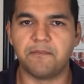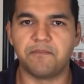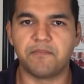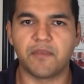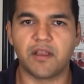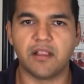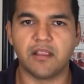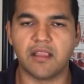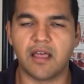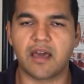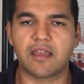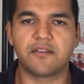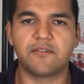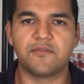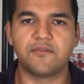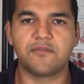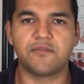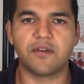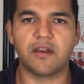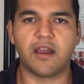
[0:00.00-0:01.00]
Um, a lot
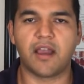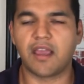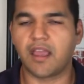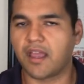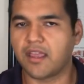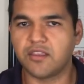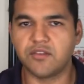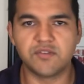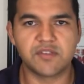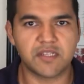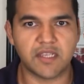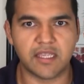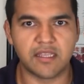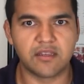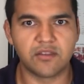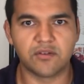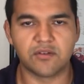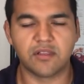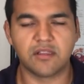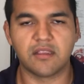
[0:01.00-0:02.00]
of, I, I, use
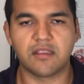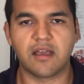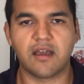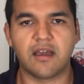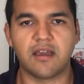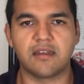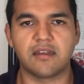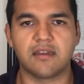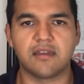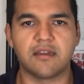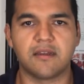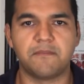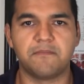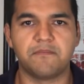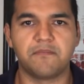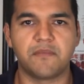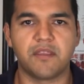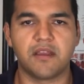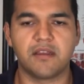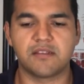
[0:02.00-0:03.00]
Kindle a lot,
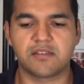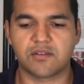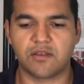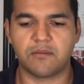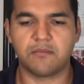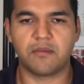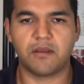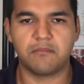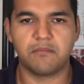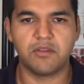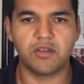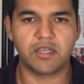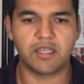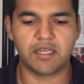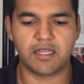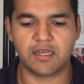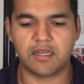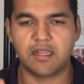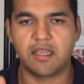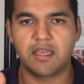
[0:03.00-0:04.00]
um, uh, so I'm, I'm
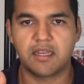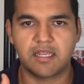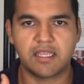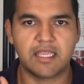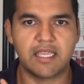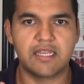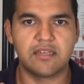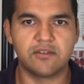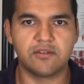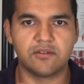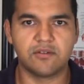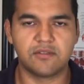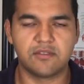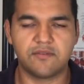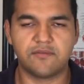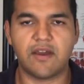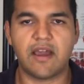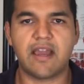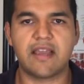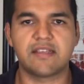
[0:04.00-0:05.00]
looking at a, at a,
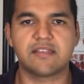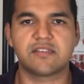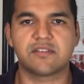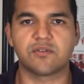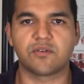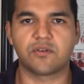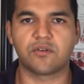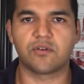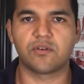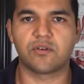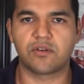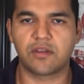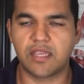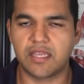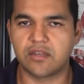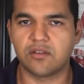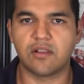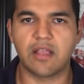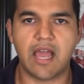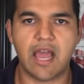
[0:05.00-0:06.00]
Kindle device or, or
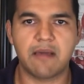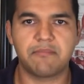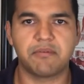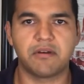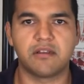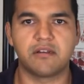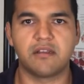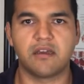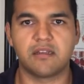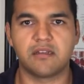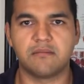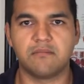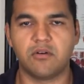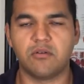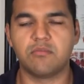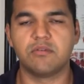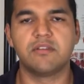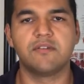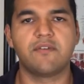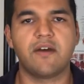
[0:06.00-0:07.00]
Kindle app on, on a
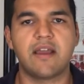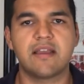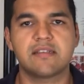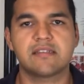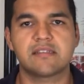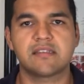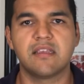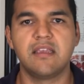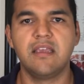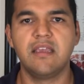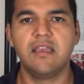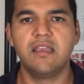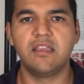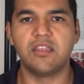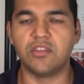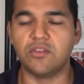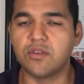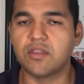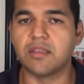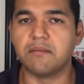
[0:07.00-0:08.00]
mobile device.
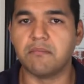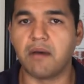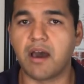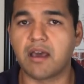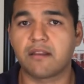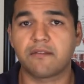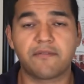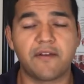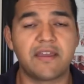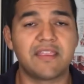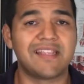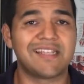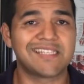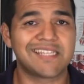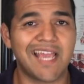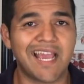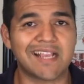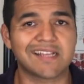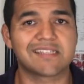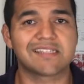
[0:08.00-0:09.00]
You can modify the
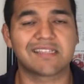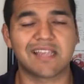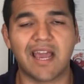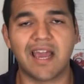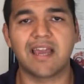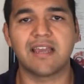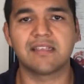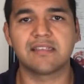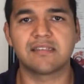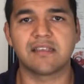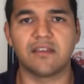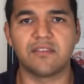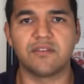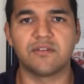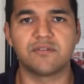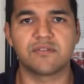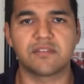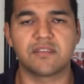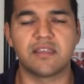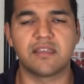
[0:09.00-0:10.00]
text size
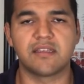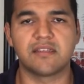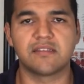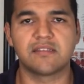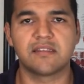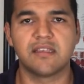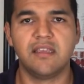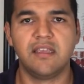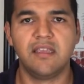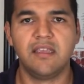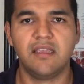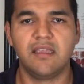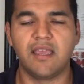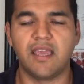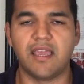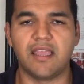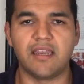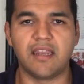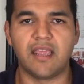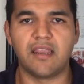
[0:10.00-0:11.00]
on those things
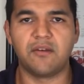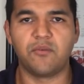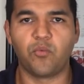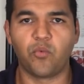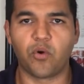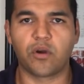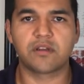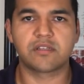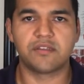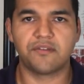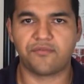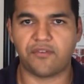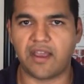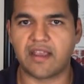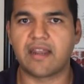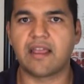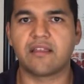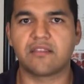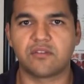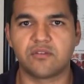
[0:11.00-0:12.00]
and, and work to
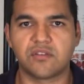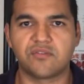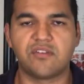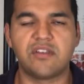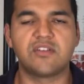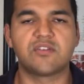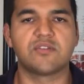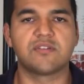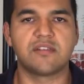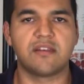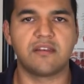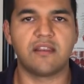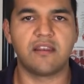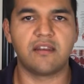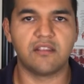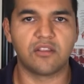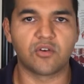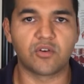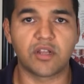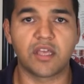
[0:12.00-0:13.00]
find out those features and,
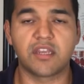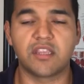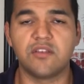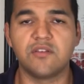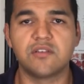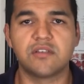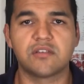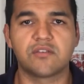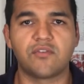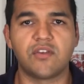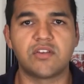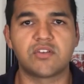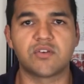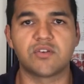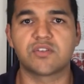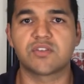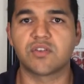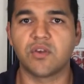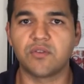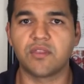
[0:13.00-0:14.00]
and learn how to use those
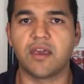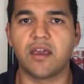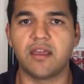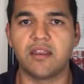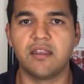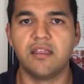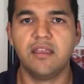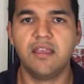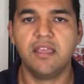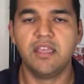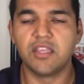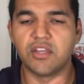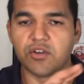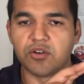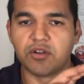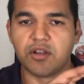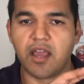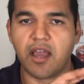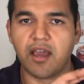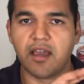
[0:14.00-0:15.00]
features so that
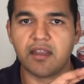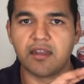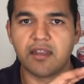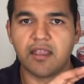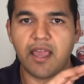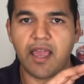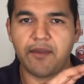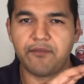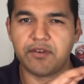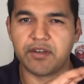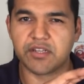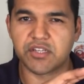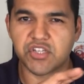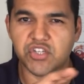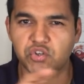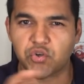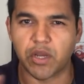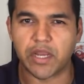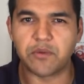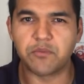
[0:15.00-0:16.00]
you're not having to
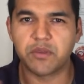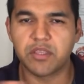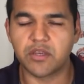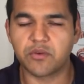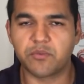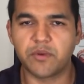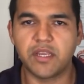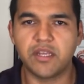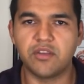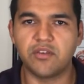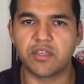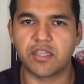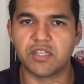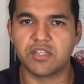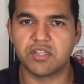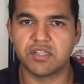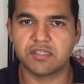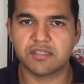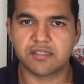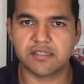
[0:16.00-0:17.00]
strain when you read. You
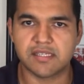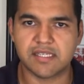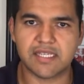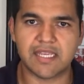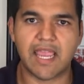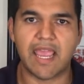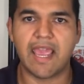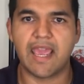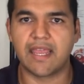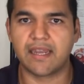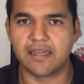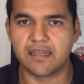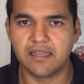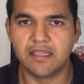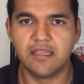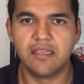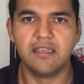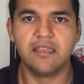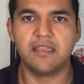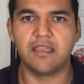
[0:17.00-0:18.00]
can just
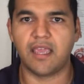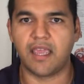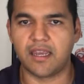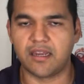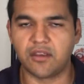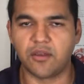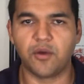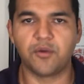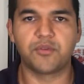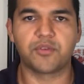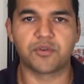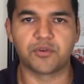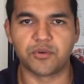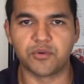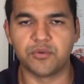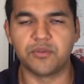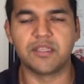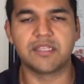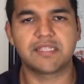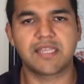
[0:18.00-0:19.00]
scan and go
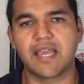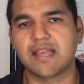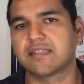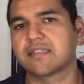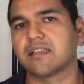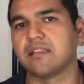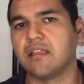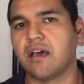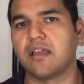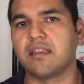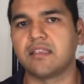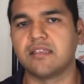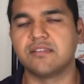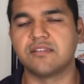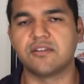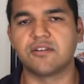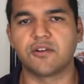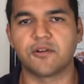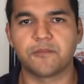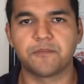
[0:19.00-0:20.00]
through the text a lot
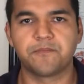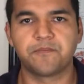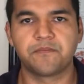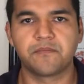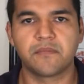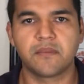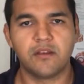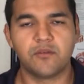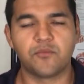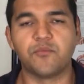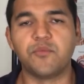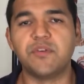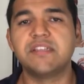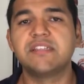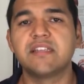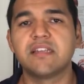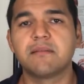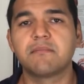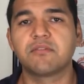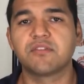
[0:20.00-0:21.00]
easier.
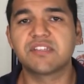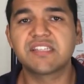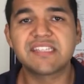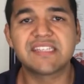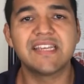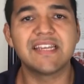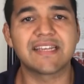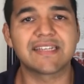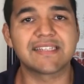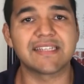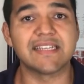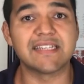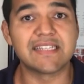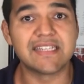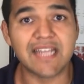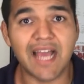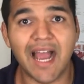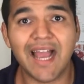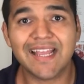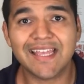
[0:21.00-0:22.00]
Reason number six is
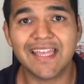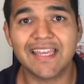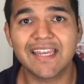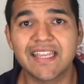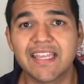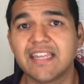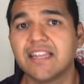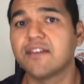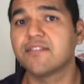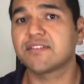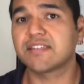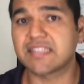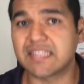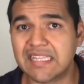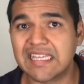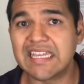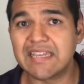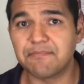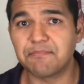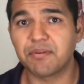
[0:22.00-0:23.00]
not getting enough
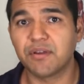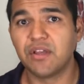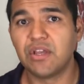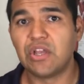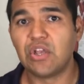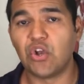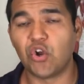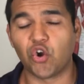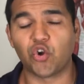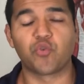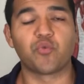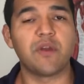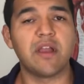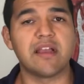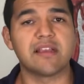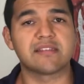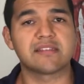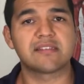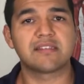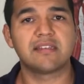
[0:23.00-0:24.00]
sleep or
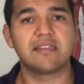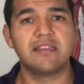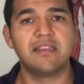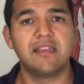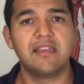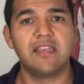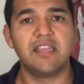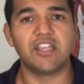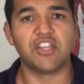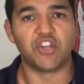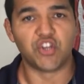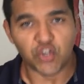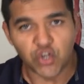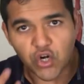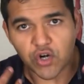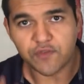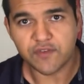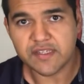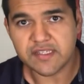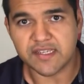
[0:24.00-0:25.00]
rest. Your
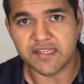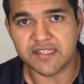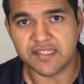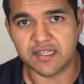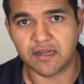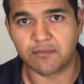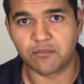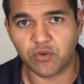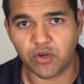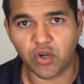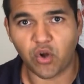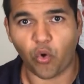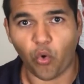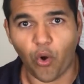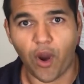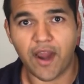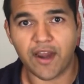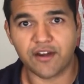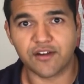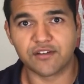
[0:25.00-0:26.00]
nervous system
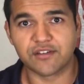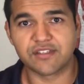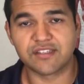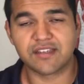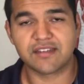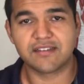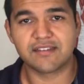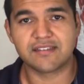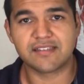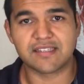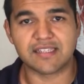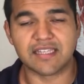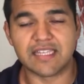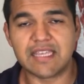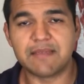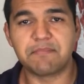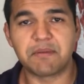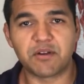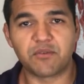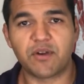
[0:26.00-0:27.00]
requires
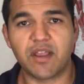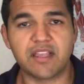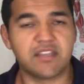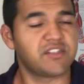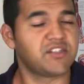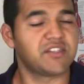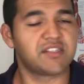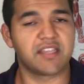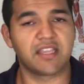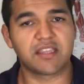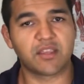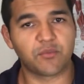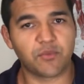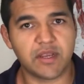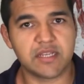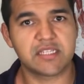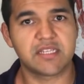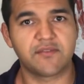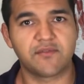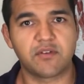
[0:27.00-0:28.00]
sleep and rest, just like the
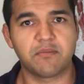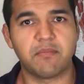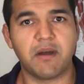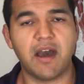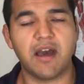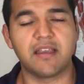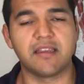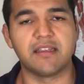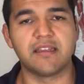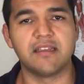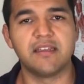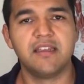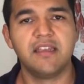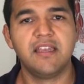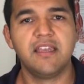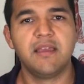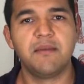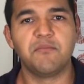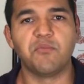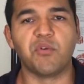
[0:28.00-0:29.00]
rest of your body.
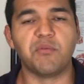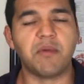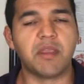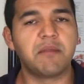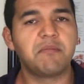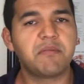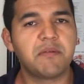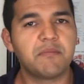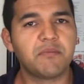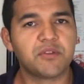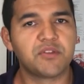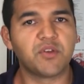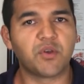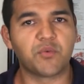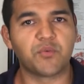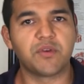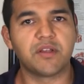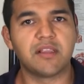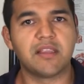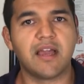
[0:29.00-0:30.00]
What many people don't
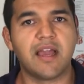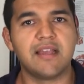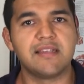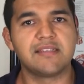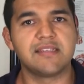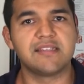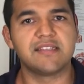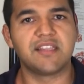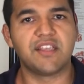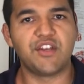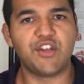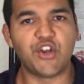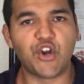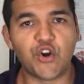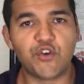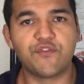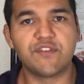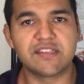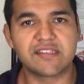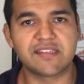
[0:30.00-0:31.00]
realize is the
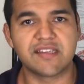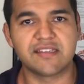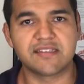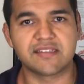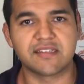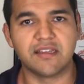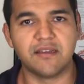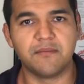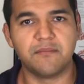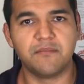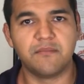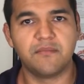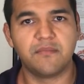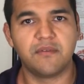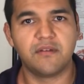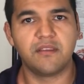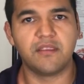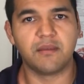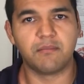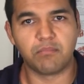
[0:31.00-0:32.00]
nervous system,
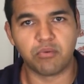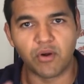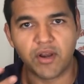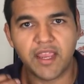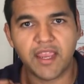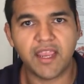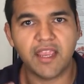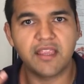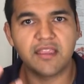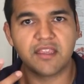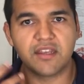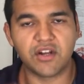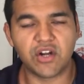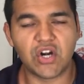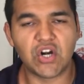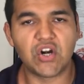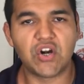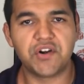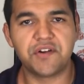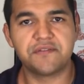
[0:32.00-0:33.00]
the brain, the
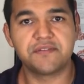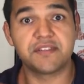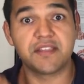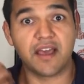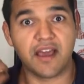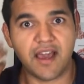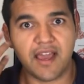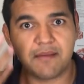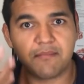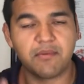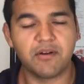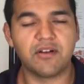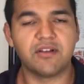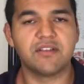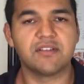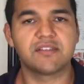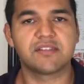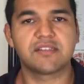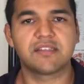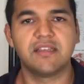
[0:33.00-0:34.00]
nerves, the
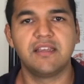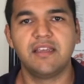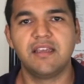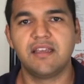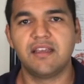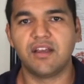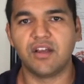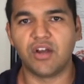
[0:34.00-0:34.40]
eyeballs,